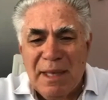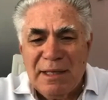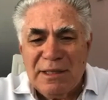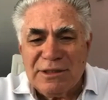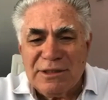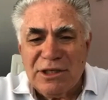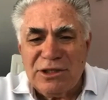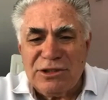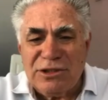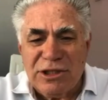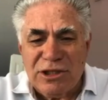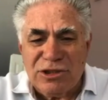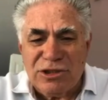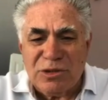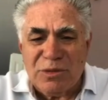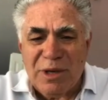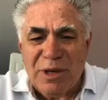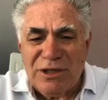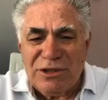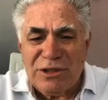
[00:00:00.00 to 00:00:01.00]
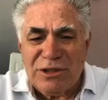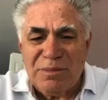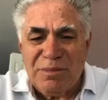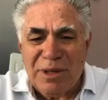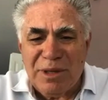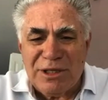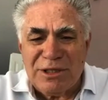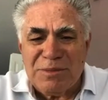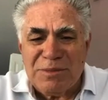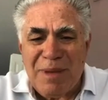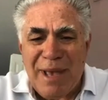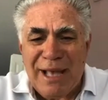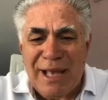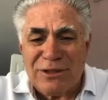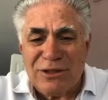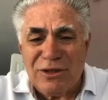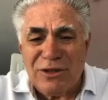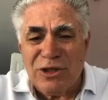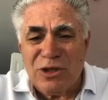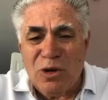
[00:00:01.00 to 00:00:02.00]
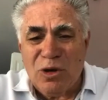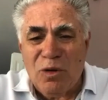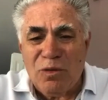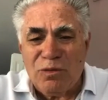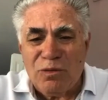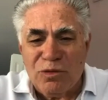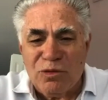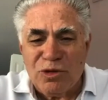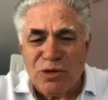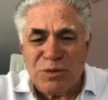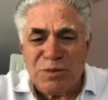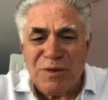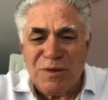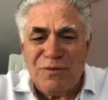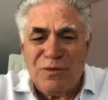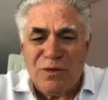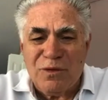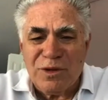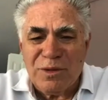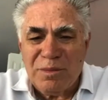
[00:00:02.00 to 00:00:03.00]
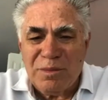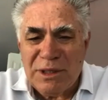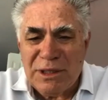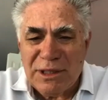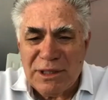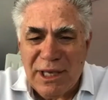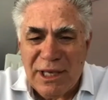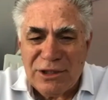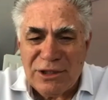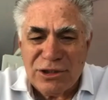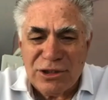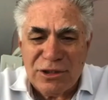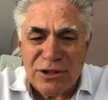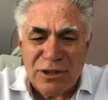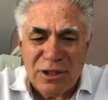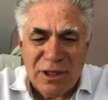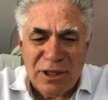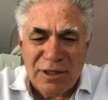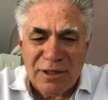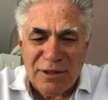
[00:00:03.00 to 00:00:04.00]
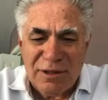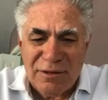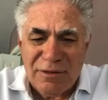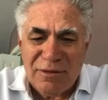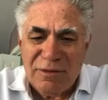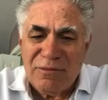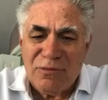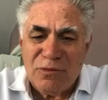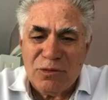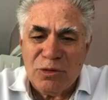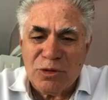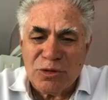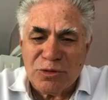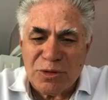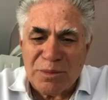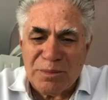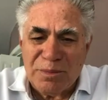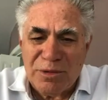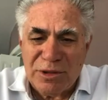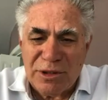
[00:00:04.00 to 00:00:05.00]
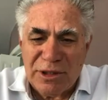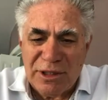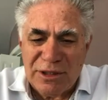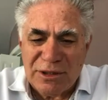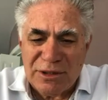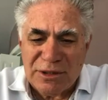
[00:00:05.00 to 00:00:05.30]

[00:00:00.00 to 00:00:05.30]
situation, but it's back to the old rules before the mitigation rules were put in.